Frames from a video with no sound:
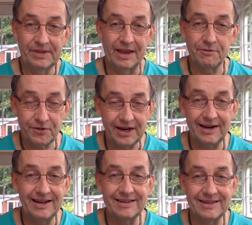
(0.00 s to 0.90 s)
can
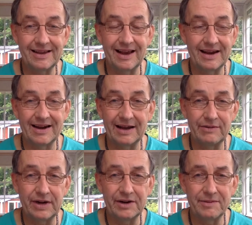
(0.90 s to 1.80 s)
feel it, and I
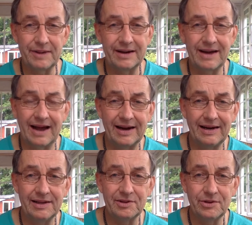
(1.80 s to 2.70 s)
recommend
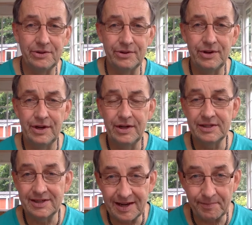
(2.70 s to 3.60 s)
highly to
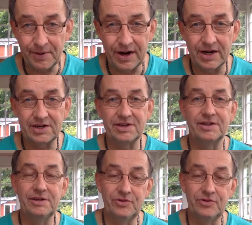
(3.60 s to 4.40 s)
sleep a lot,